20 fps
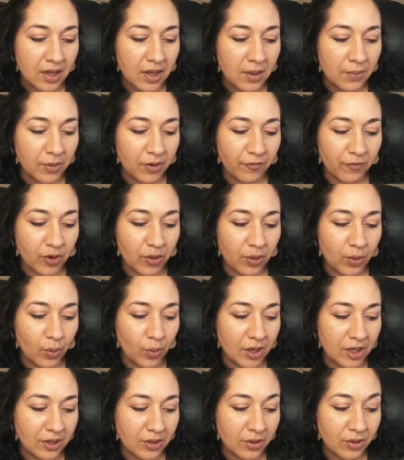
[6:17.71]
but for the
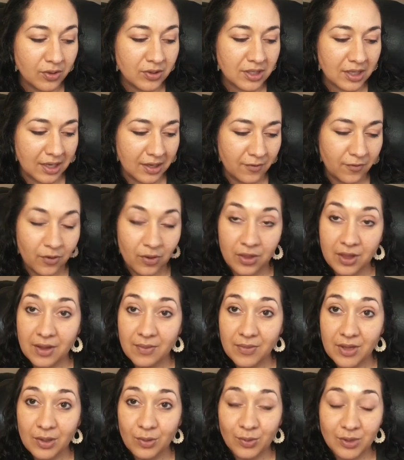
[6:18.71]
one who died for them
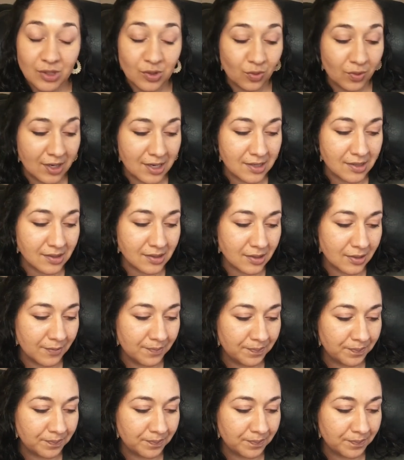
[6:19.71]
and was raised.